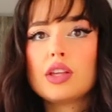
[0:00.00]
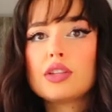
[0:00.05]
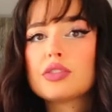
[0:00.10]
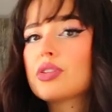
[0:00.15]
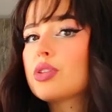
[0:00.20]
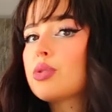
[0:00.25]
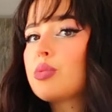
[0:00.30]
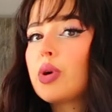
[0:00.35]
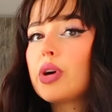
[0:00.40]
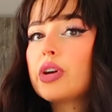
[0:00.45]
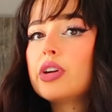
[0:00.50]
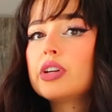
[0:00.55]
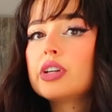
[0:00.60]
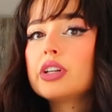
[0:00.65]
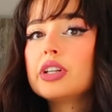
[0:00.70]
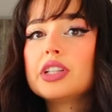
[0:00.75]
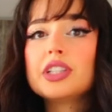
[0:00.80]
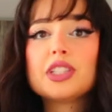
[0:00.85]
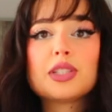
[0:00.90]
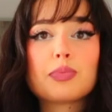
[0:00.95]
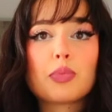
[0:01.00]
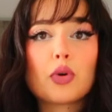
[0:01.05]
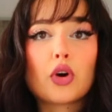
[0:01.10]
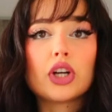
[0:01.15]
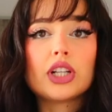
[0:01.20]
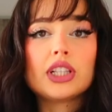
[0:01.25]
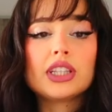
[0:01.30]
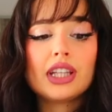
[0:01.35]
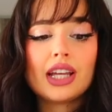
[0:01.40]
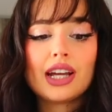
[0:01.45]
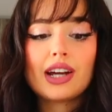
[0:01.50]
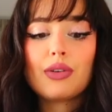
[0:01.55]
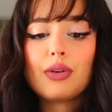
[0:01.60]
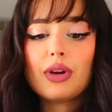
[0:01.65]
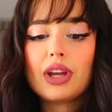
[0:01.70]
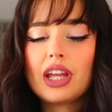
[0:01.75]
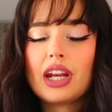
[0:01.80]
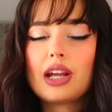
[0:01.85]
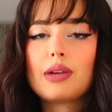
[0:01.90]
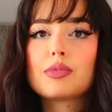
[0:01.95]
So the water is boiled
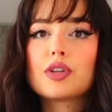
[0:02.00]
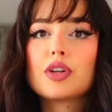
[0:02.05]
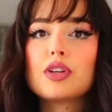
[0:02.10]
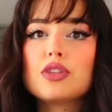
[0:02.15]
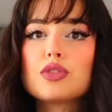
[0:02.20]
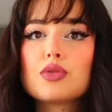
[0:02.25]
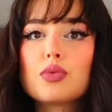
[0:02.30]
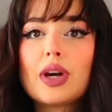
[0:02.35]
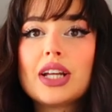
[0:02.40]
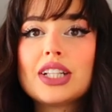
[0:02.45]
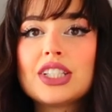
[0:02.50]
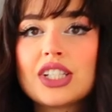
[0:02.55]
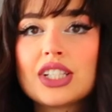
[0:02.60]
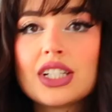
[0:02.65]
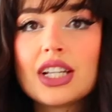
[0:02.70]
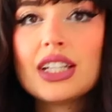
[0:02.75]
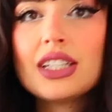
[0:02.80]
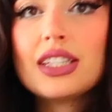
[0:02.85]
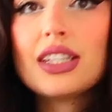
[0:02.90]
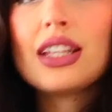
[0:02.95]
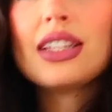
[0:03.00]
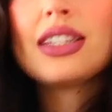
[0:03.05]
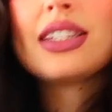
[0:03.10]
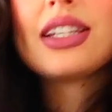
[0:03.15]
now, and I'm going to add just a